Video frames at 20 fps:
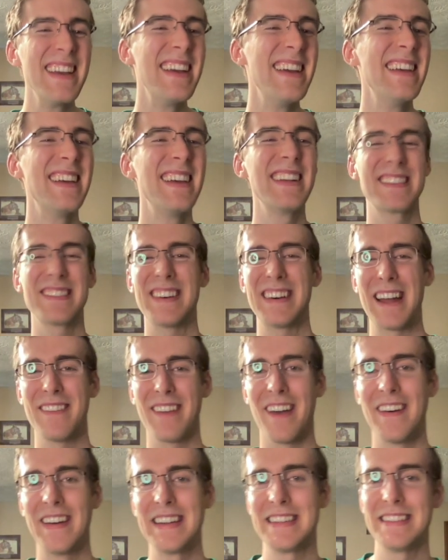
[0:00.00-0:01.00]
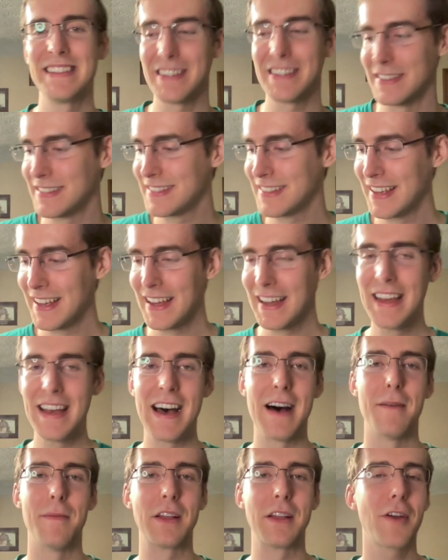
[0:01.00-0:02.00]
this is what I'm going to, so it's
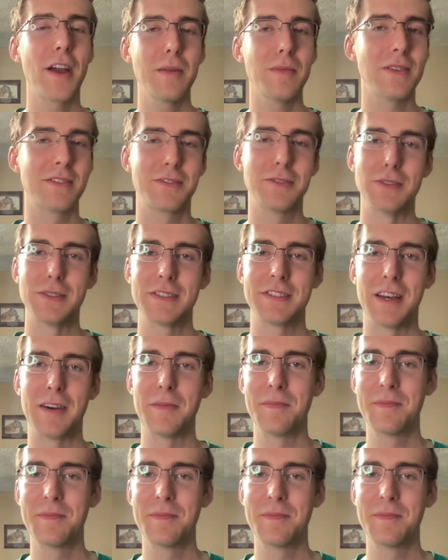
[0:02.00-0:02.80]
um, incredible school. So